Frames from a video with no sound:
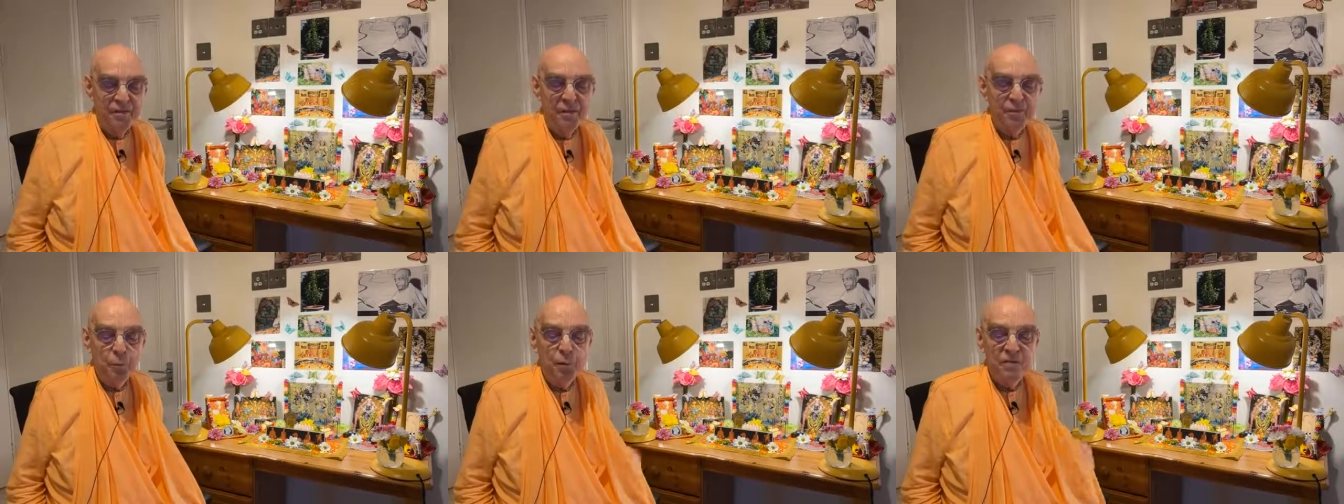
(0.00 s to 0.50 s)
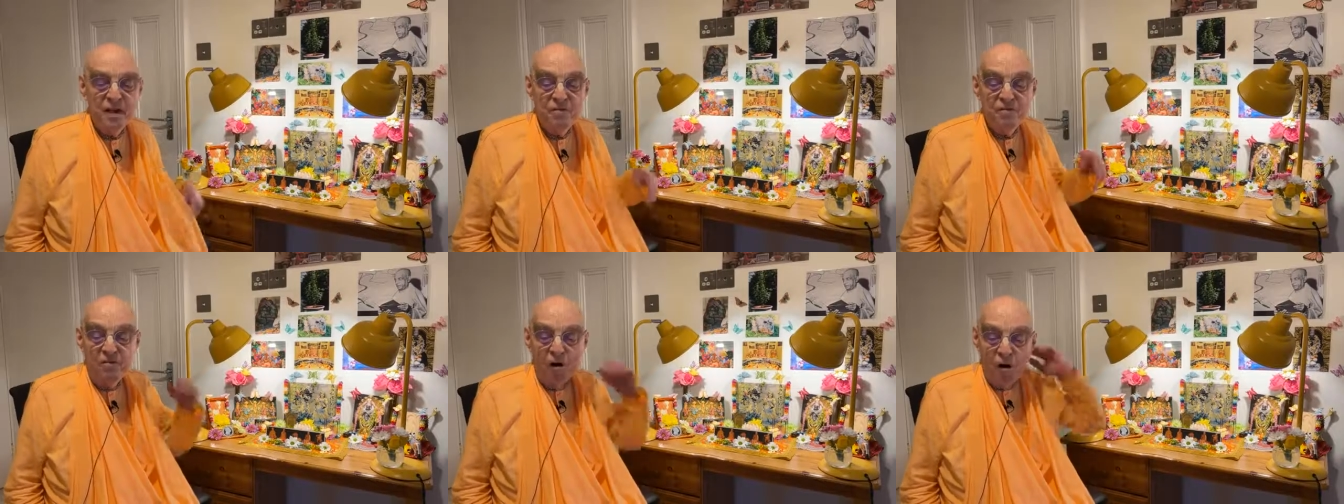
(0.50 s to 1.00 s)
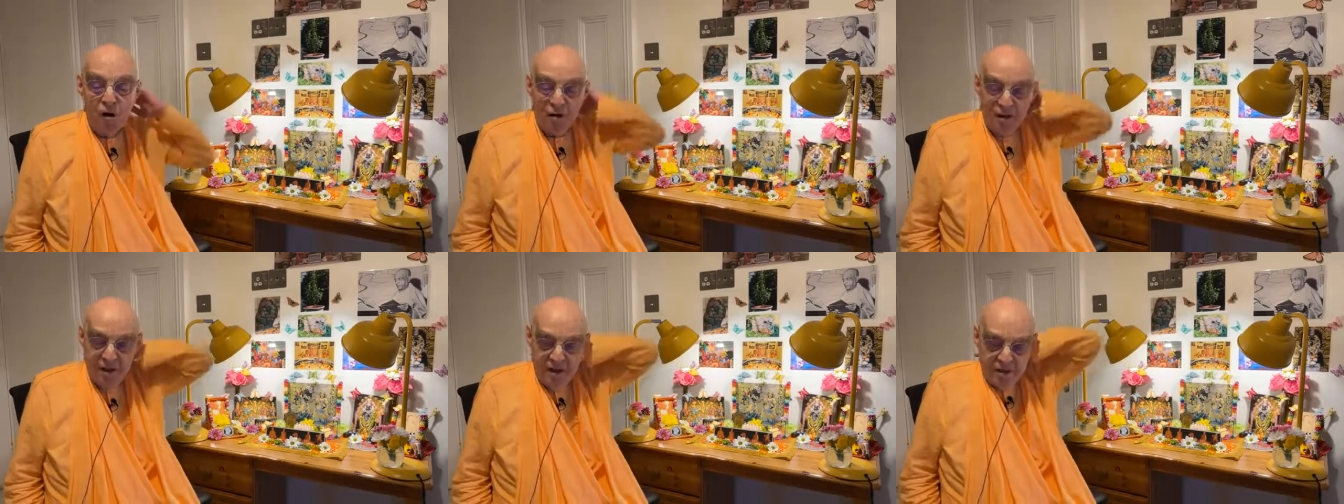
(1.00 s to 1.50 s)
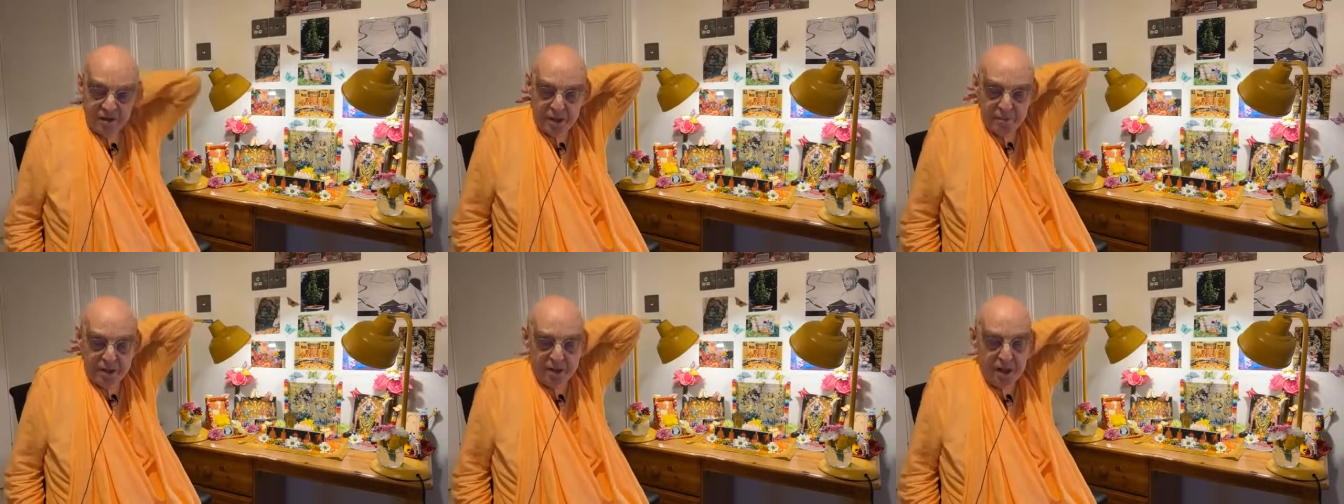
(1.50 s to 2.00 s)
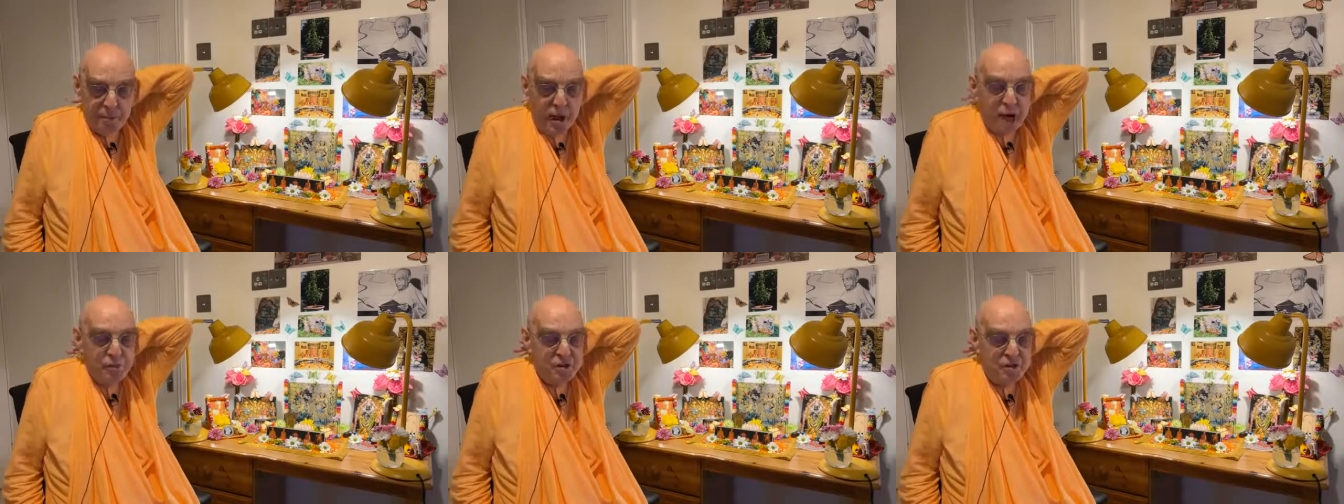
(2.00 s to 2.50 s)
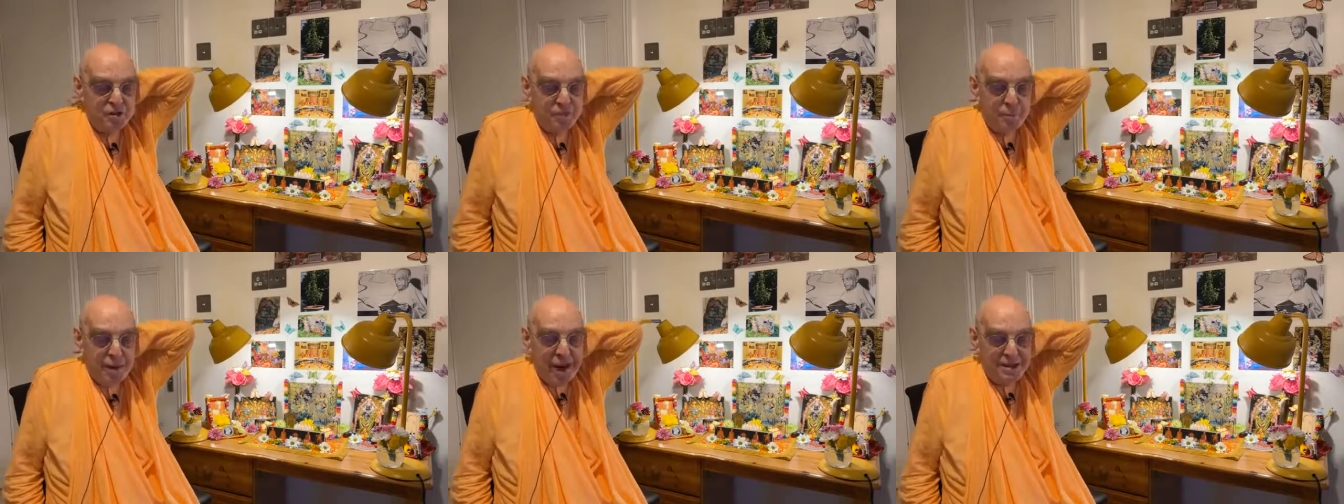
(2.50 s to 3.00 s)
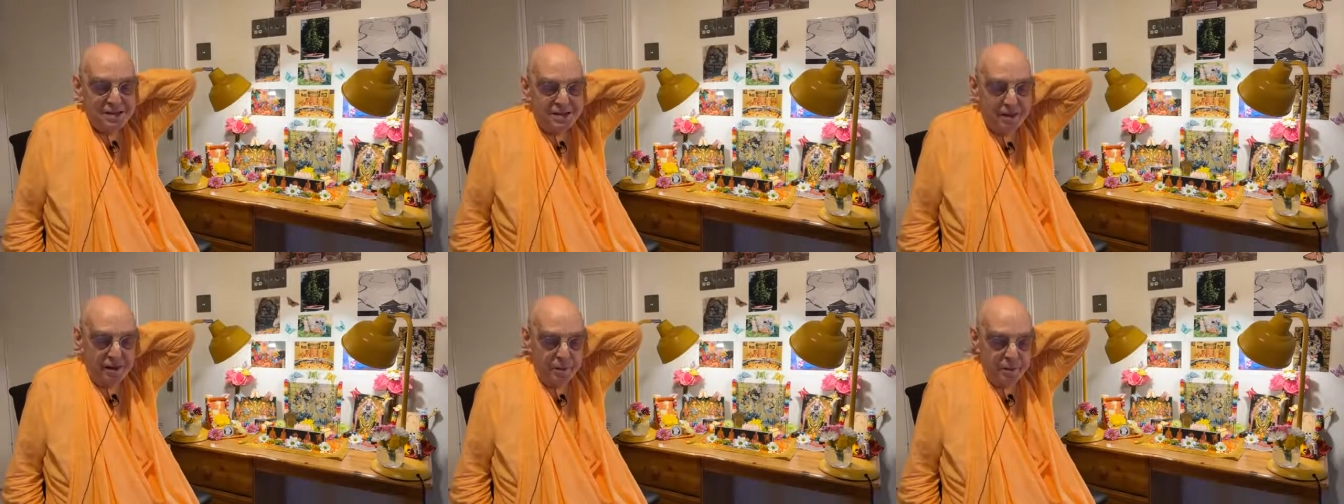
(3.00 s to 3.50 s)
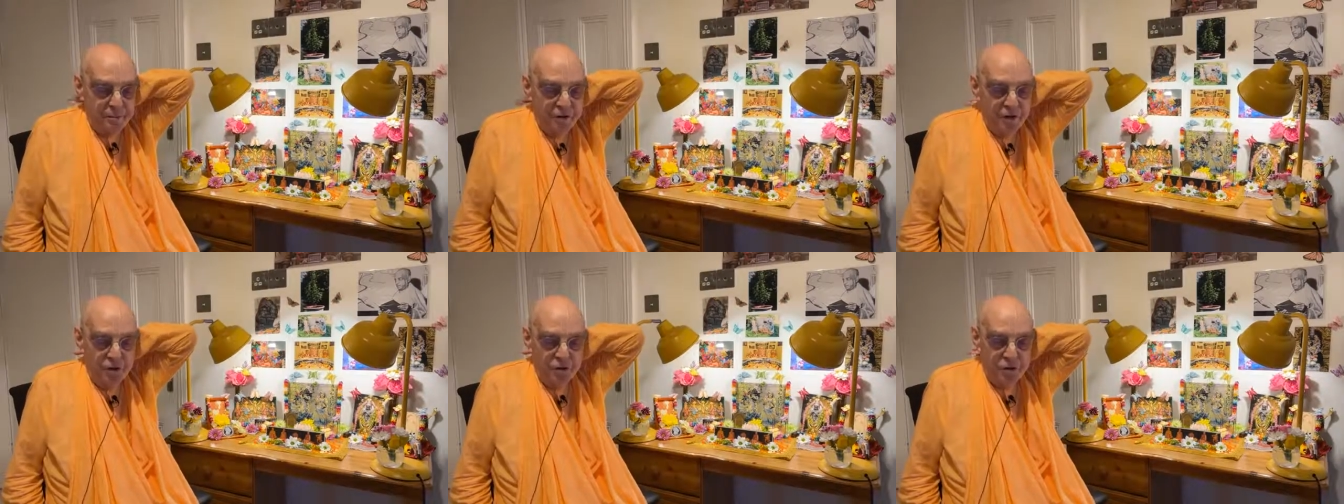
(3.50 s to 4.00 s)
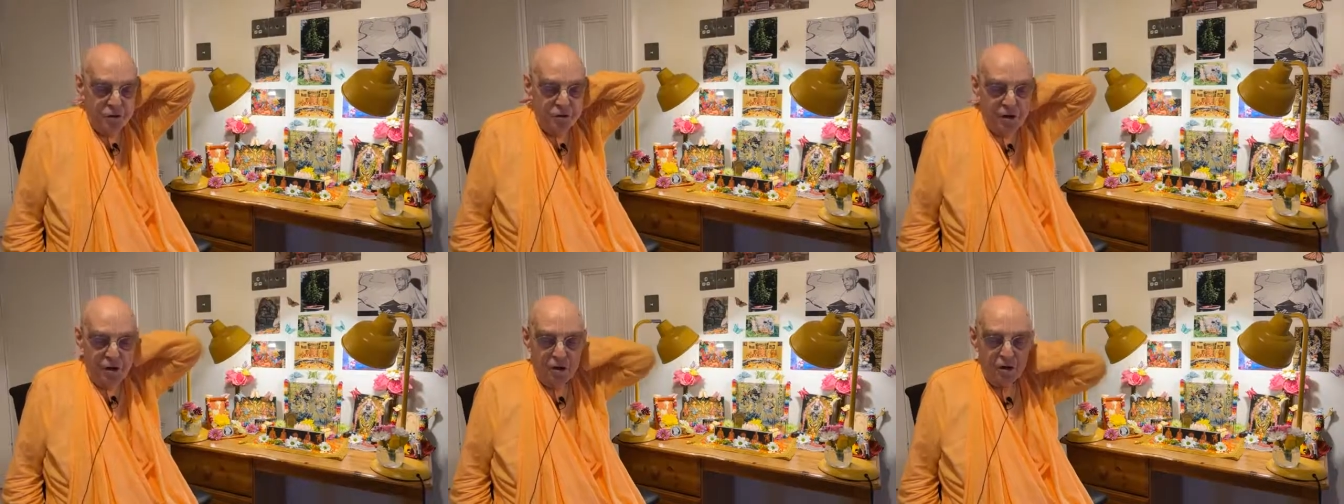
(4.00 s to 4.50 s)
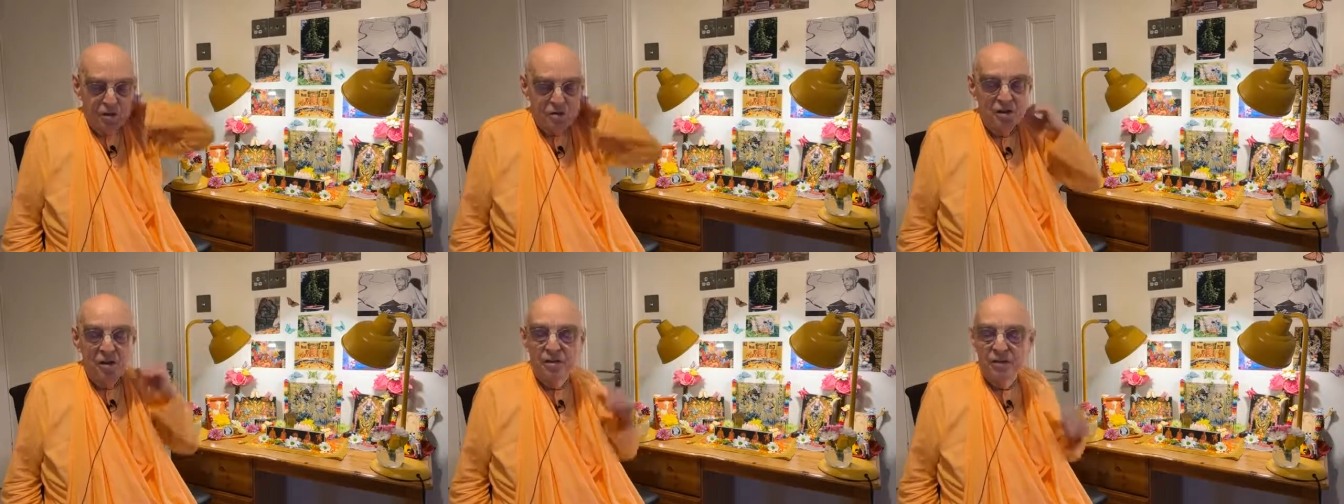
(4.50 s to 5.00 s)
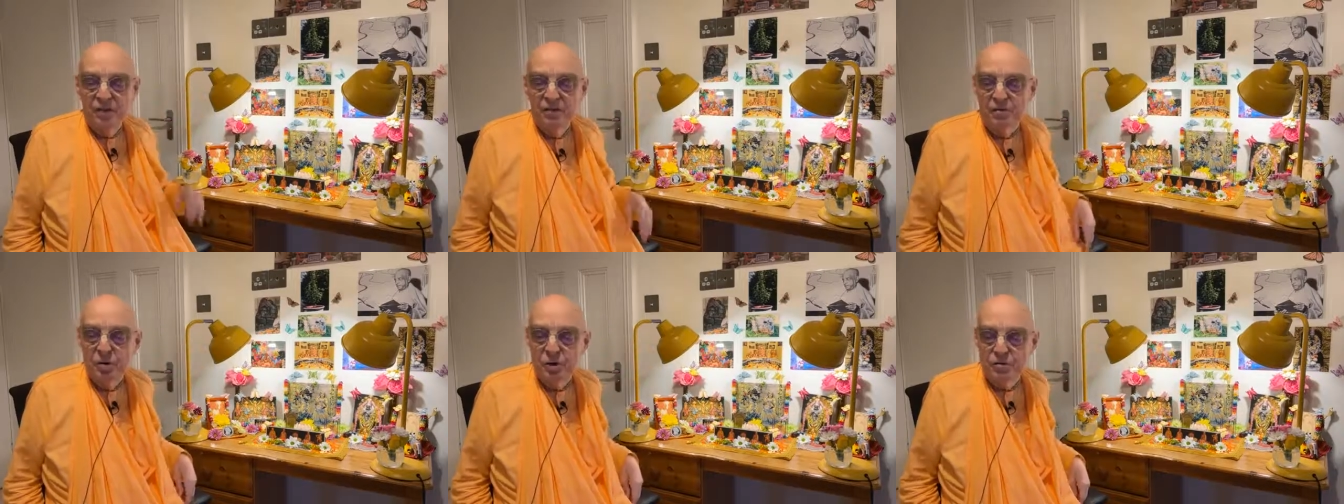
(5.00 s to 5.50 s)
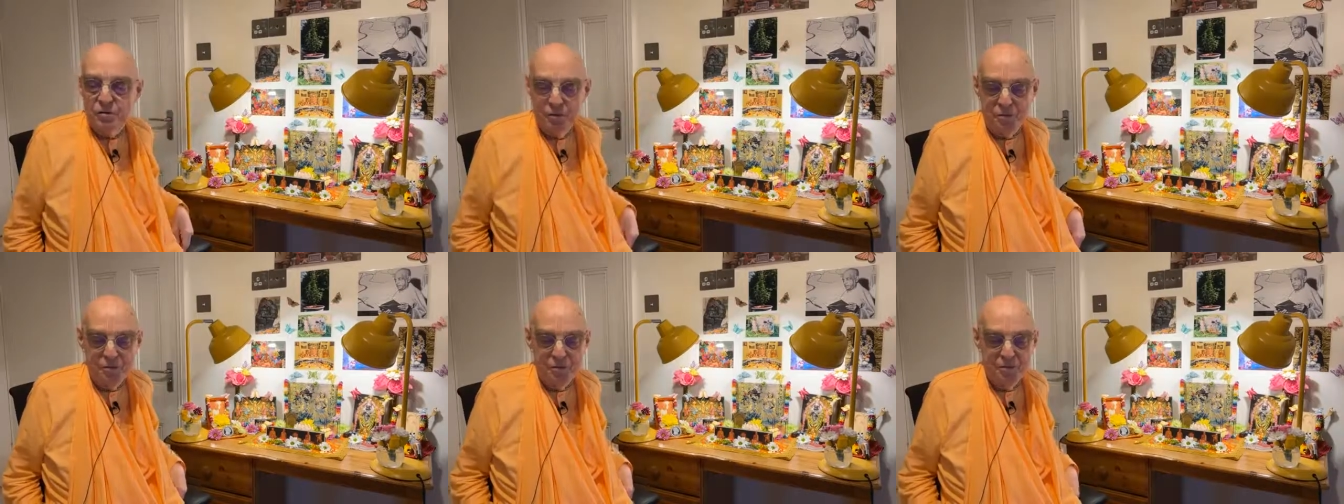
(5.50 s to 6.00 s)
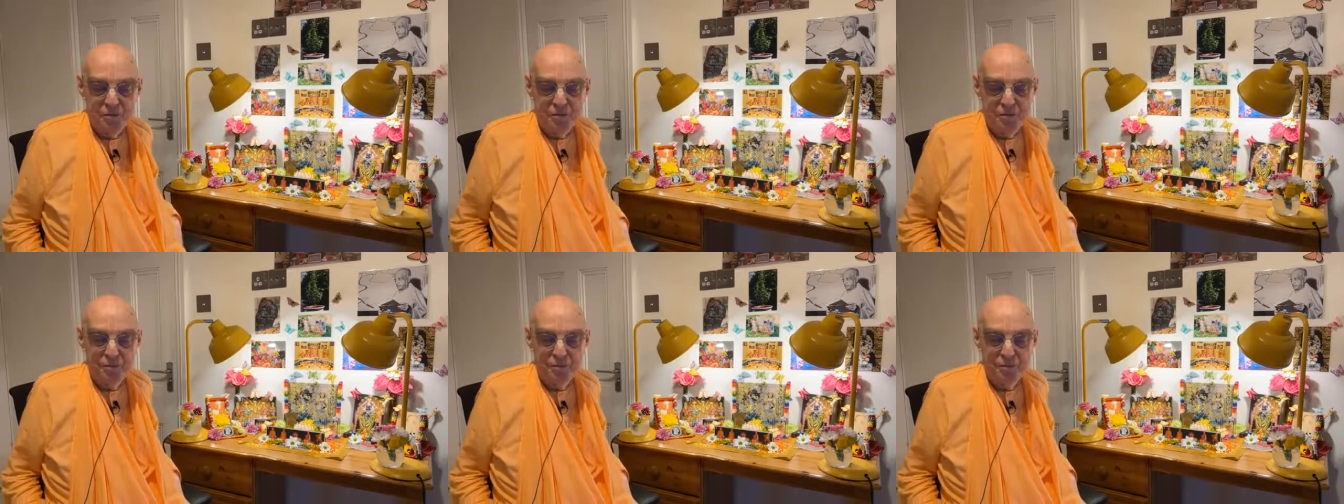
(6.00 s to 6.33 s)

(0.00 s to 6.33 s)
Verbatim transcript: and that when they fall, they become objects of pastimes for dogs and vultures